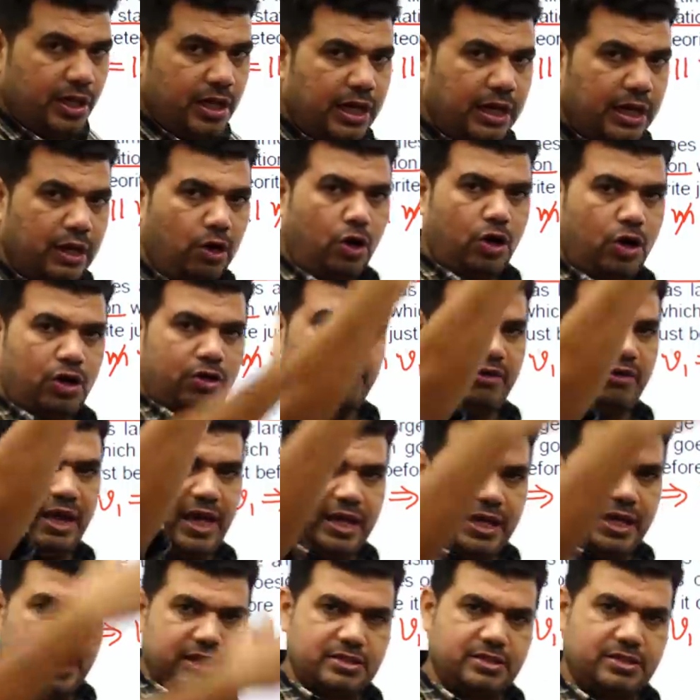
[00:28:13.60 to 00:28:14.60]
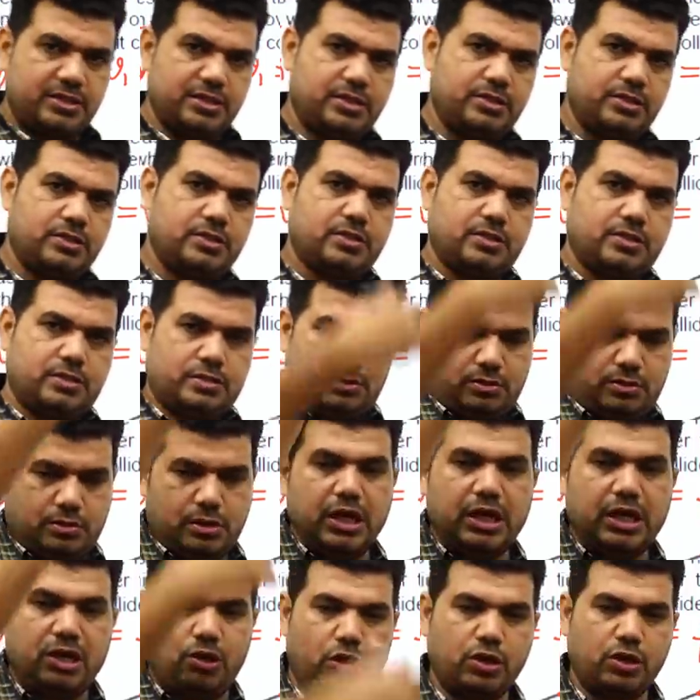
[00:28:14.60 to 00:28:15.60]
along y-axis,
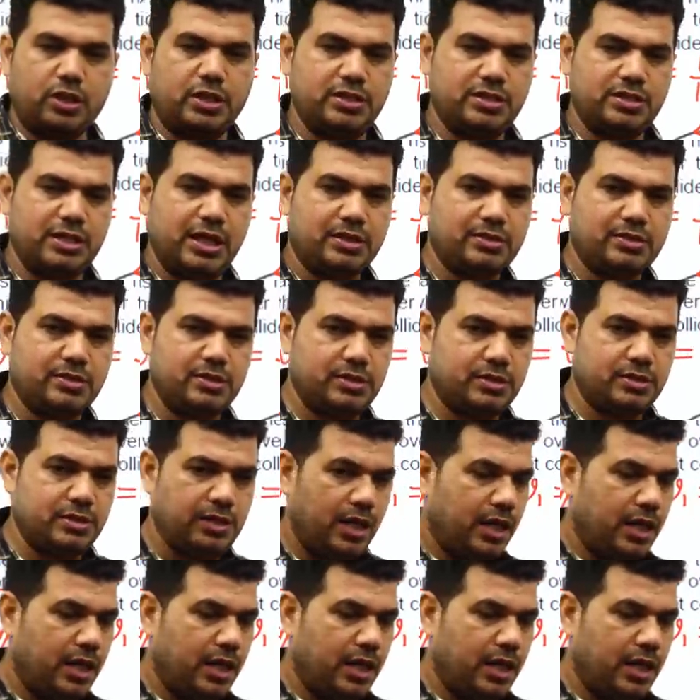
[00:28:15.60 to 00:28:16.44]
along this axis,